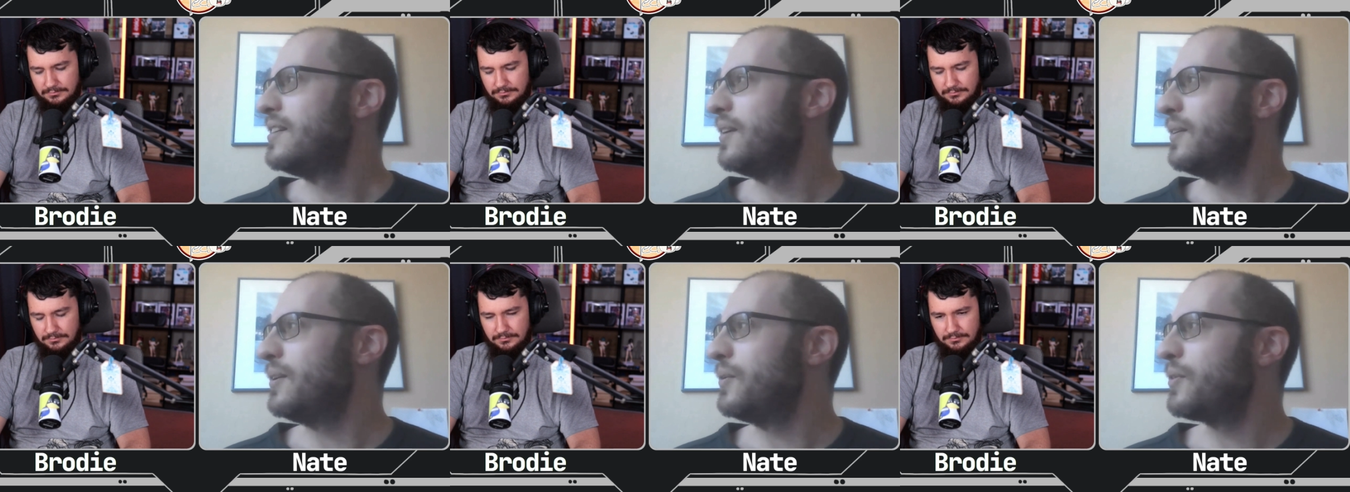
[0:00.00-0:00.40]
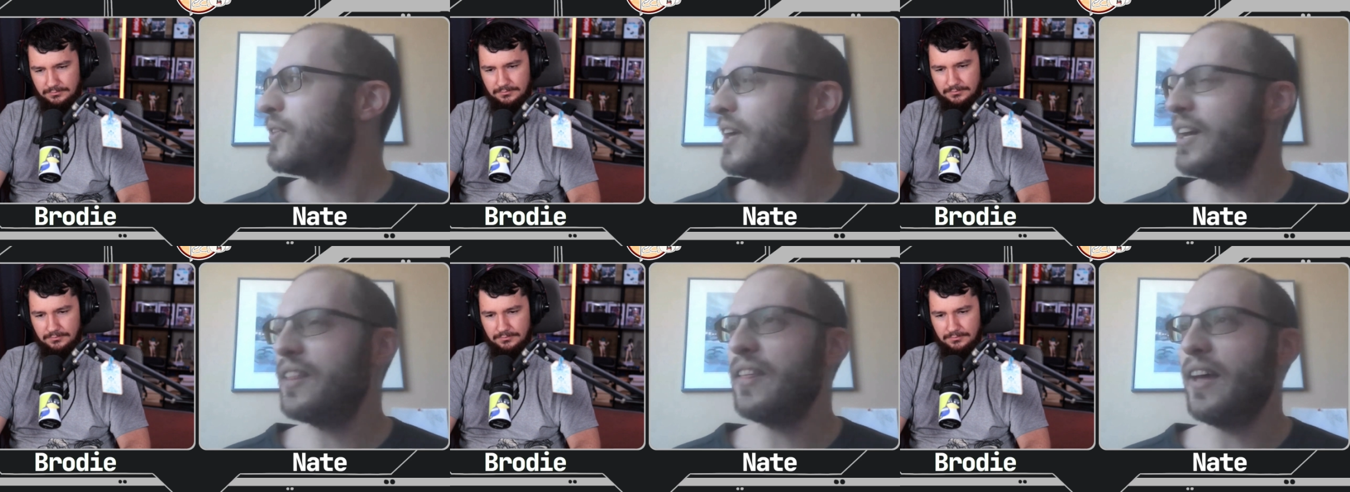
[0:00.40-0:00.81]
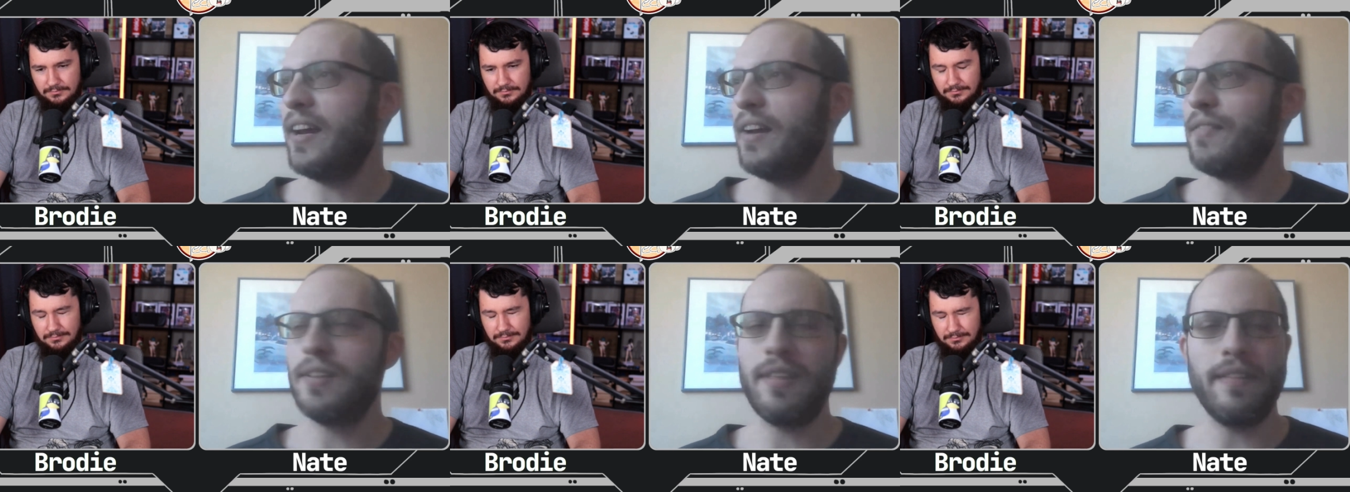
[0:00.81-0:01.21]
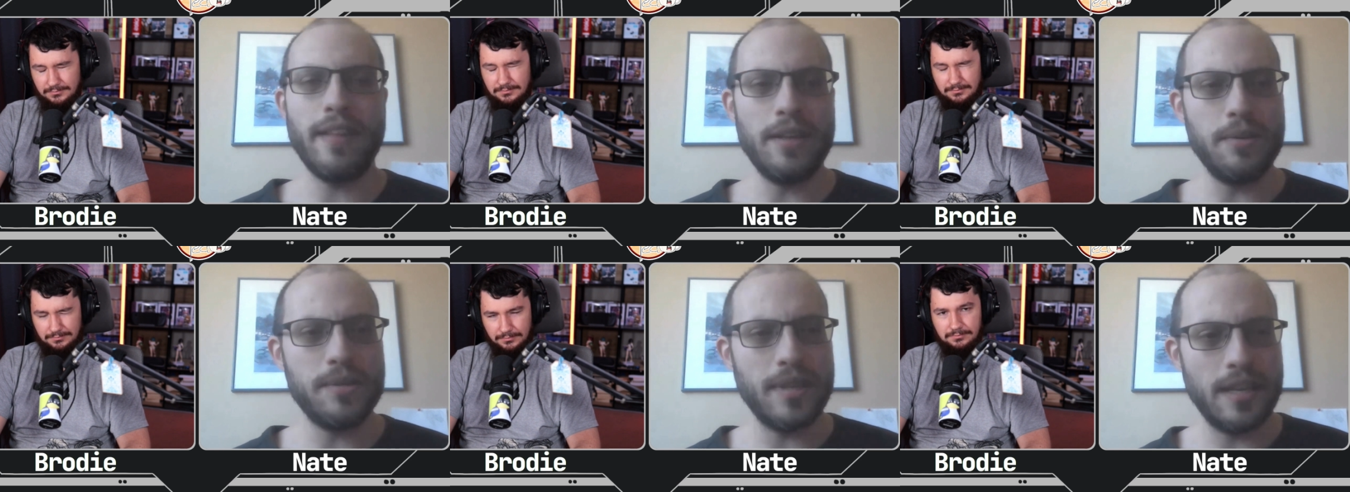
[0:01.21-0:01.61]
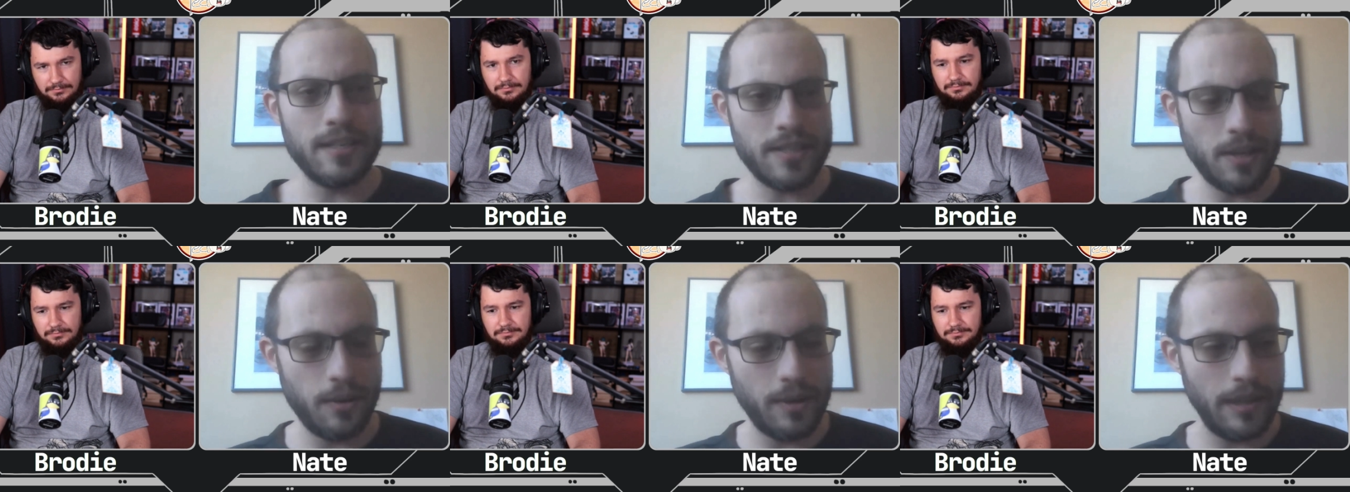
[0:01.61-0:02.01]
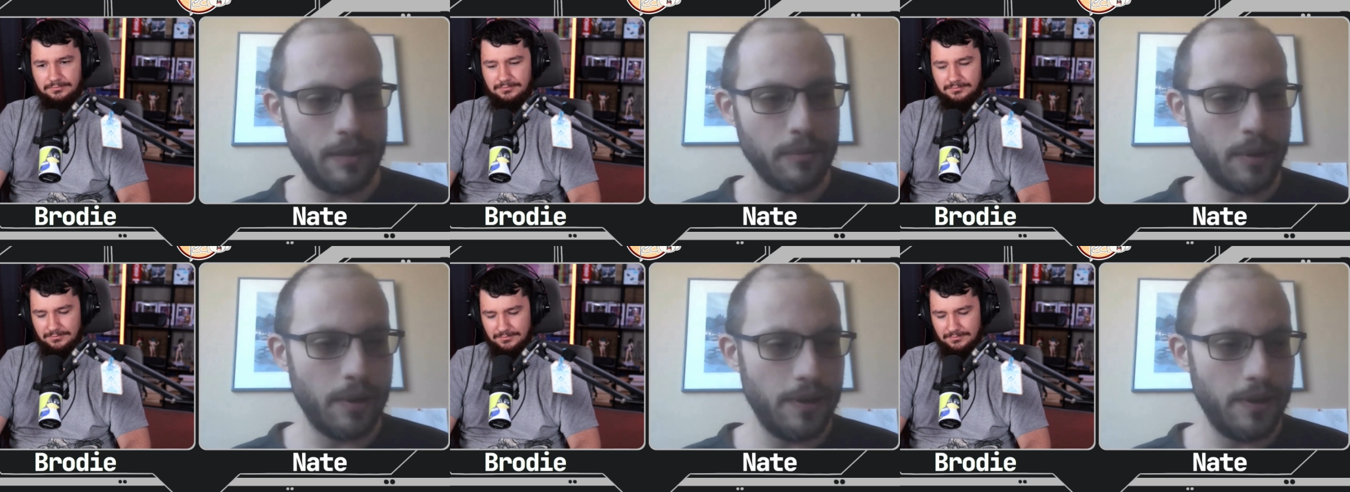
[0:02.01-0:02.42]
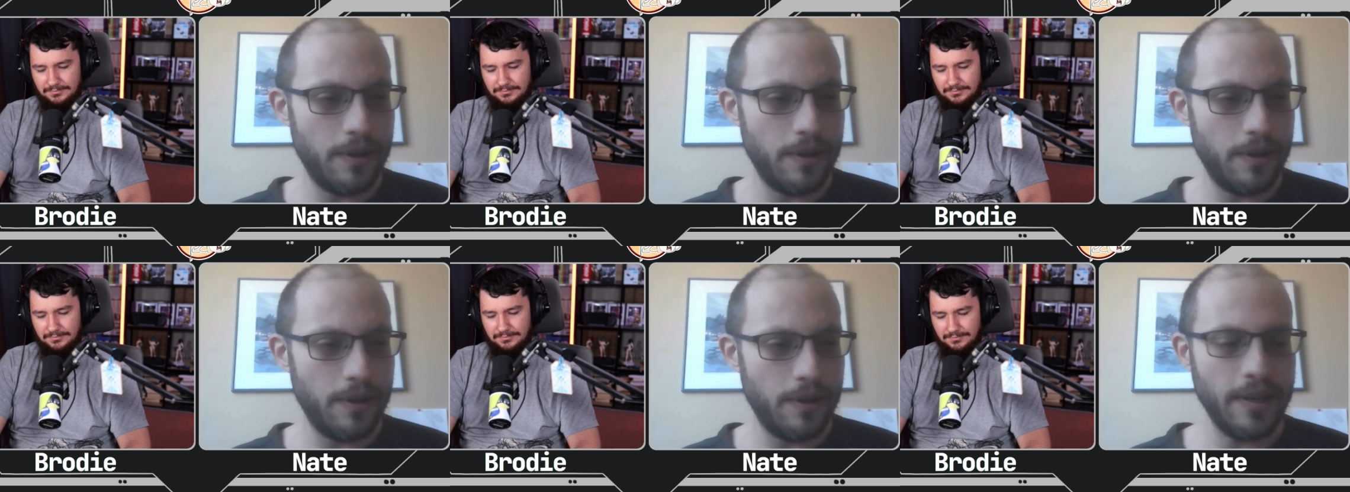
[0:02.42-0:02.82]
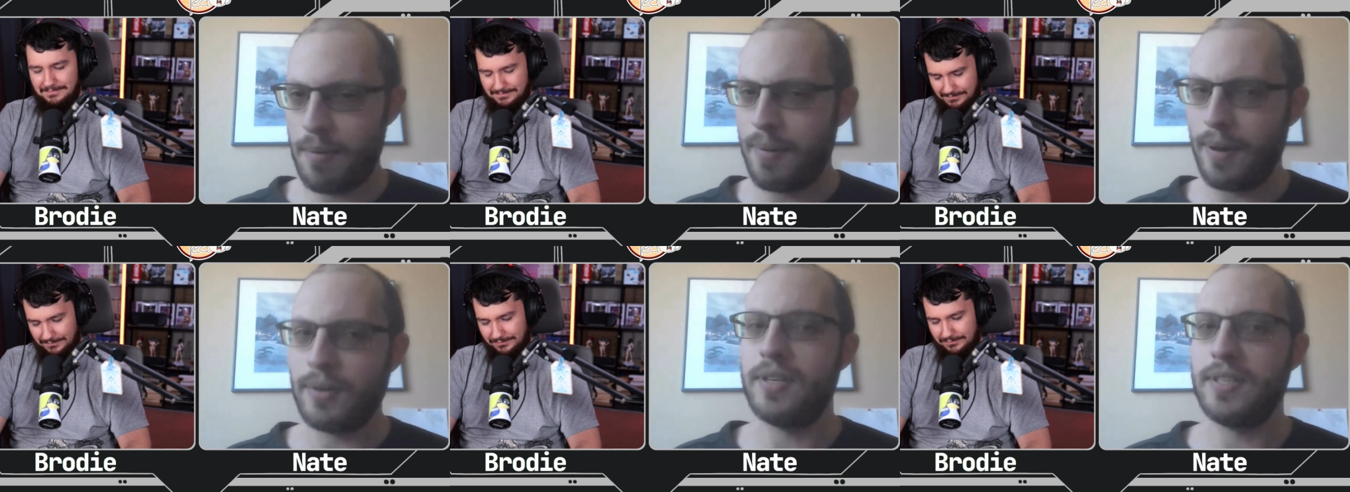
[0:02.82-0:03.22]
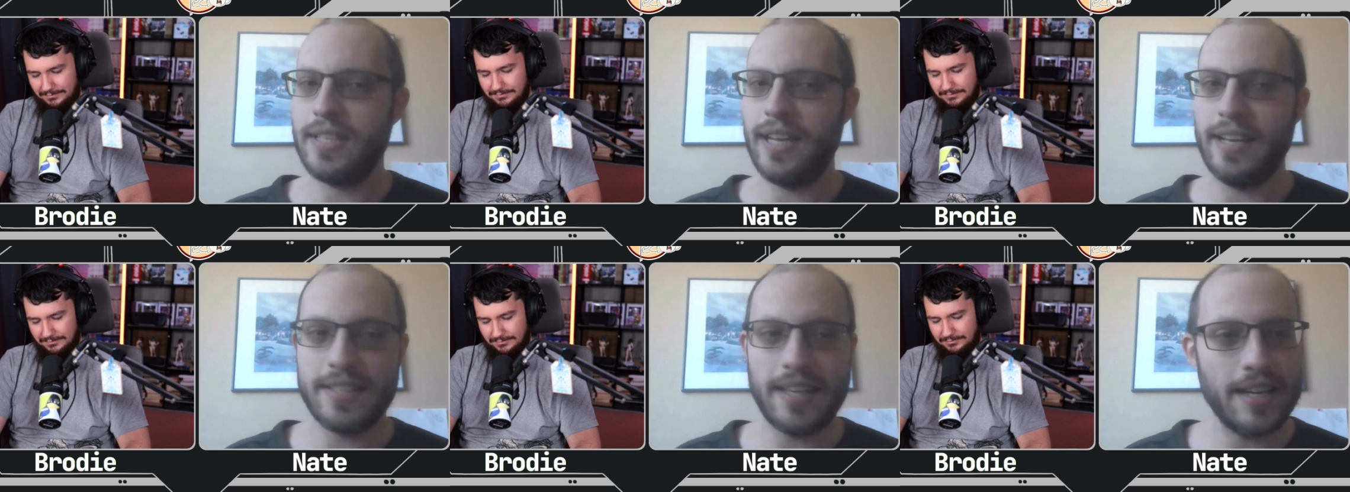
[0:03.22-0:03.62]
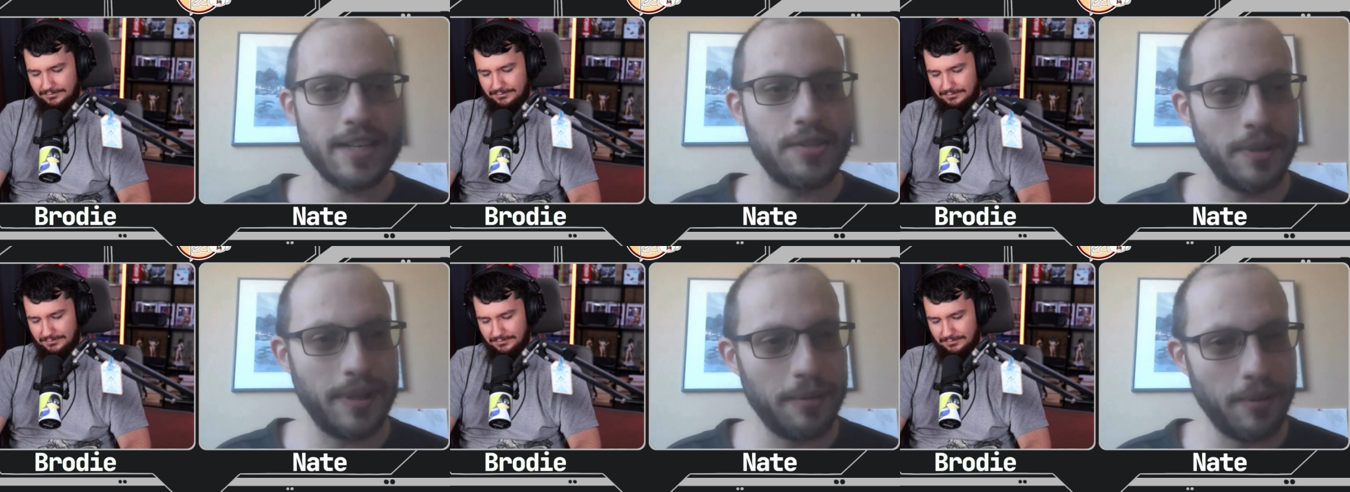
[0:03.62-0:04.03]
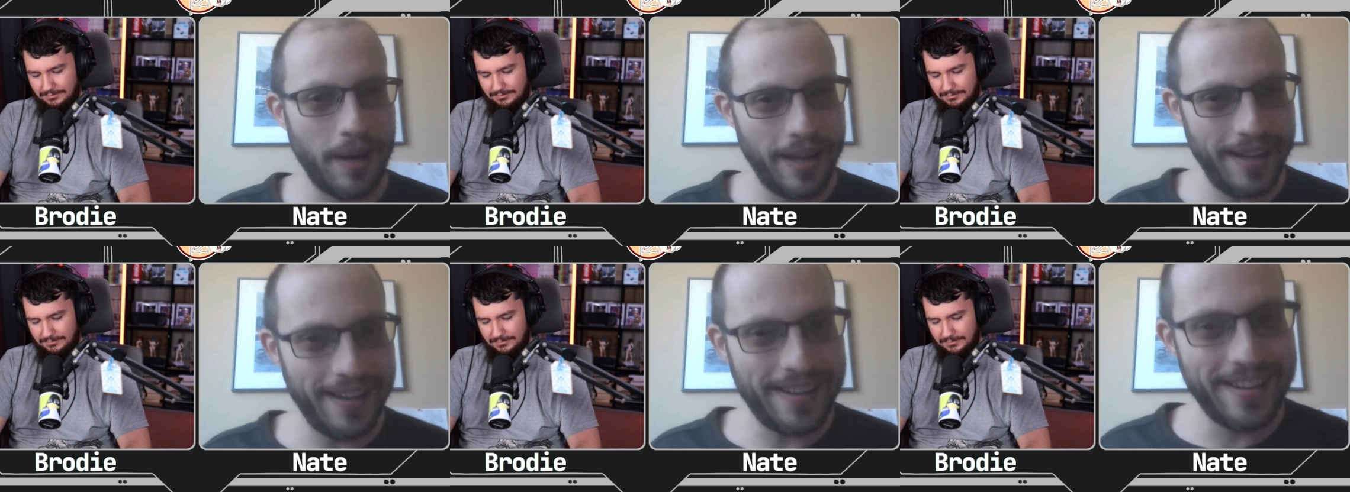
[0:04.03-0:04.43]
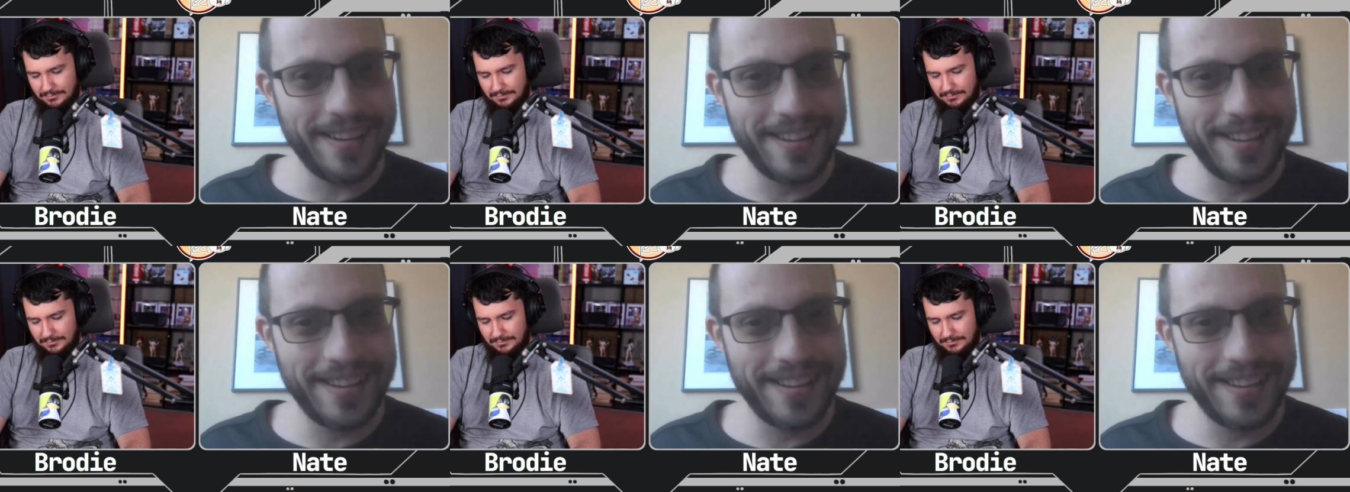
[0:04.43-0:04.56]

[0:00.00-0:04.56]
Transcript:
Speaker 1: don't you think that everything that you said is totally wrong and mm-hmm. what I'm about to say is actually right?